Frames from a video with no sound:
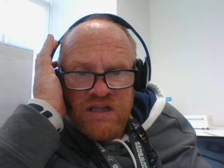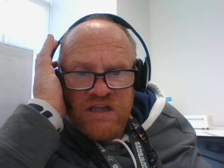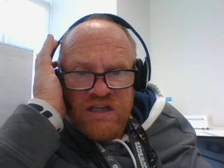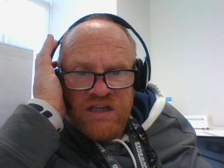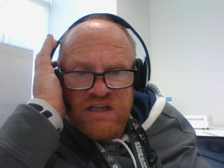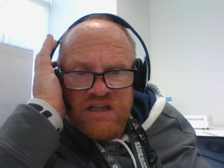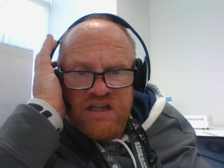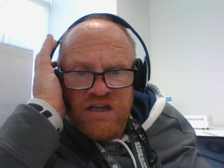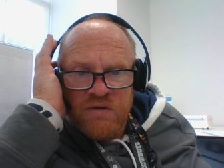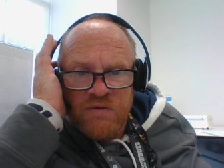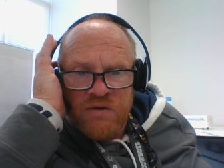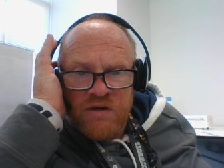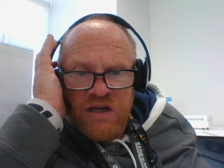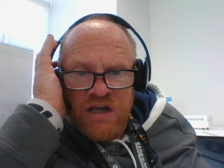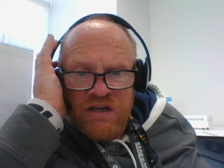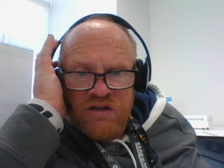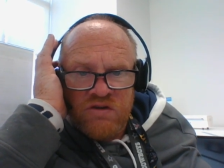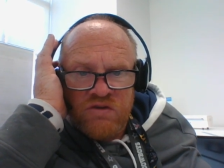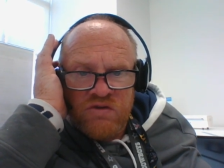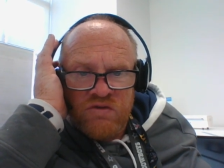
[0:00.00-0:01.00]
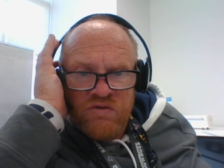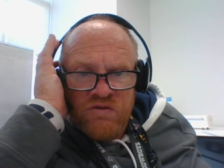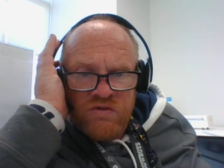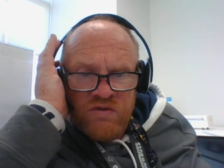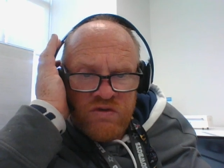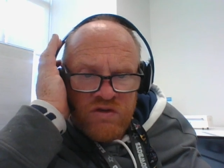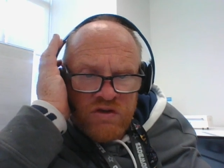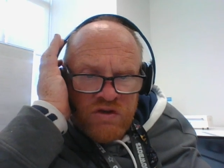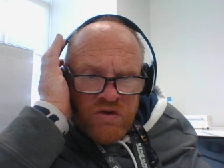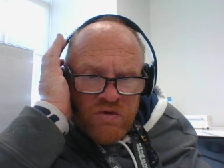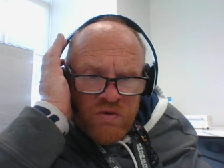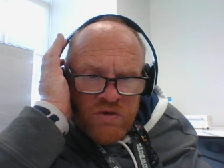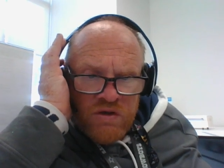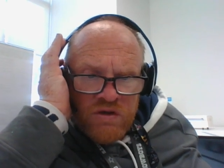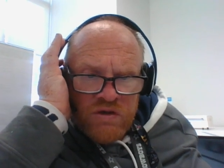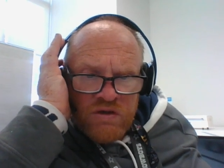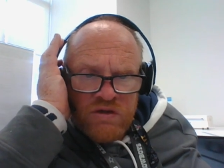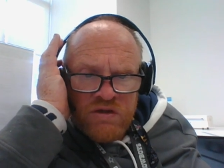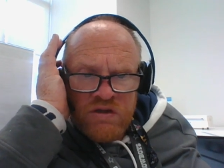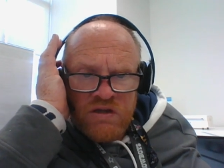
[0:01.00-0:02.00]
Incoming act
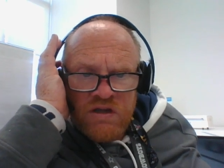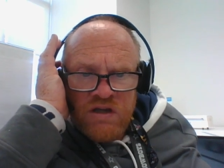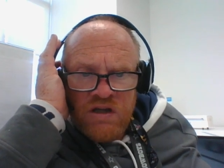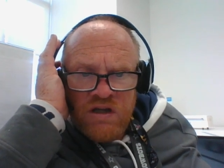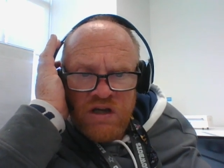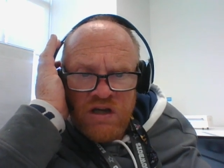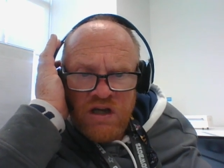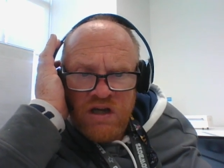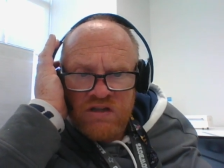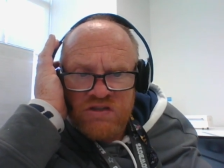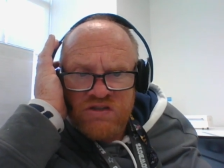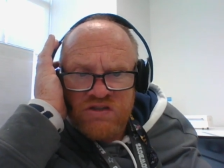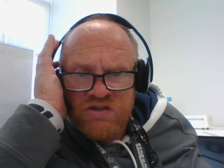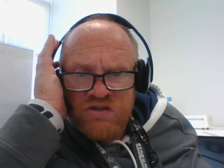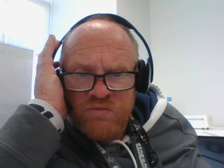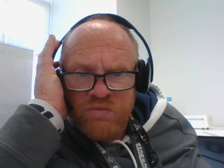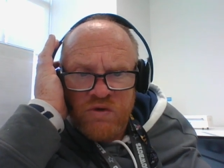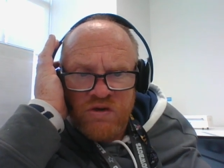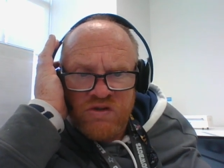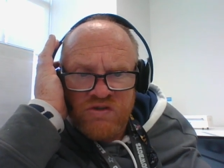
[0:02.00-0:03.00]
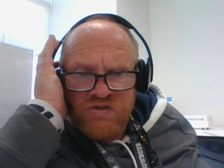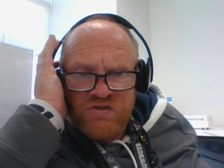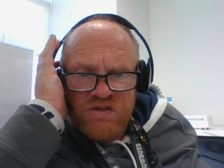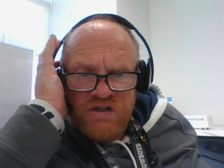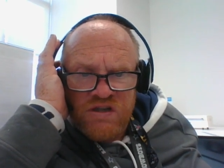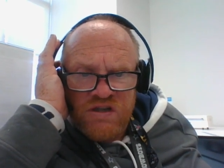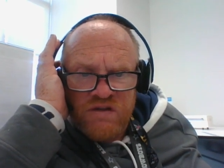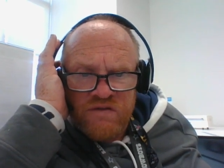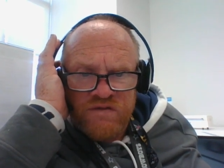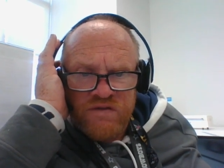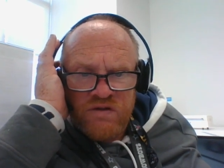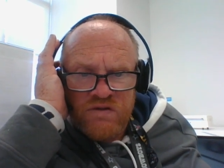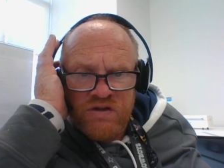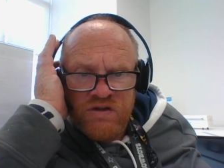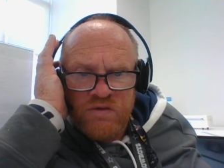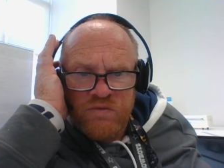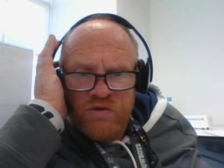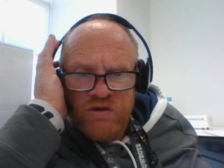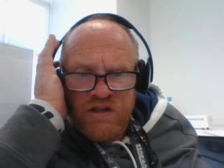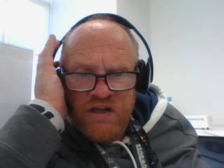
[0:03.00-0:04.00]
going, also their personal telephone
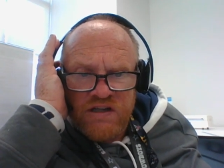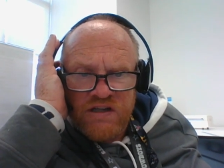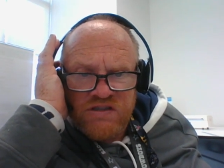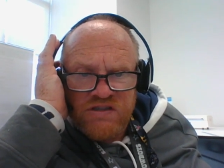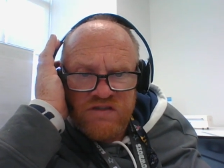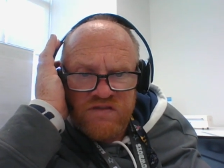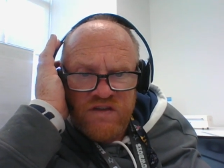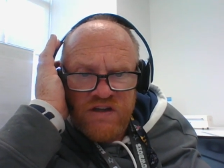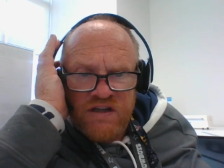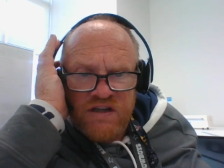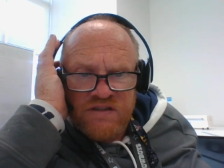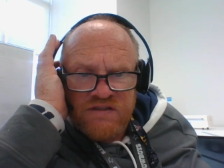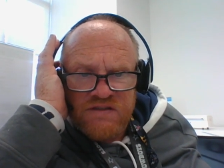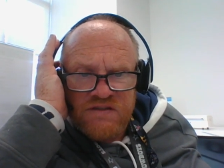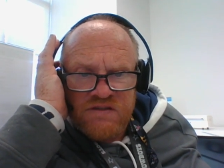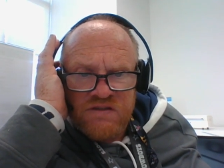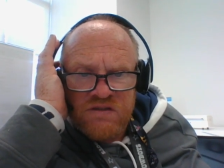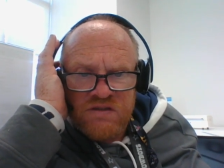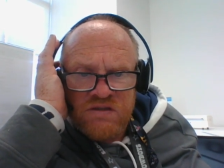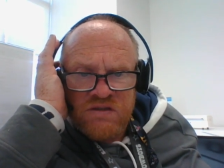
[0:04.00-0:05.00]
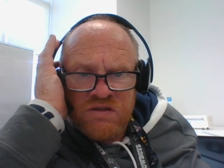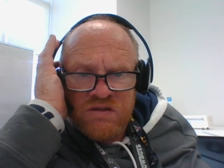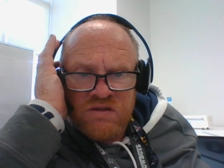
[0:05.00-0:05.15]
communication devices.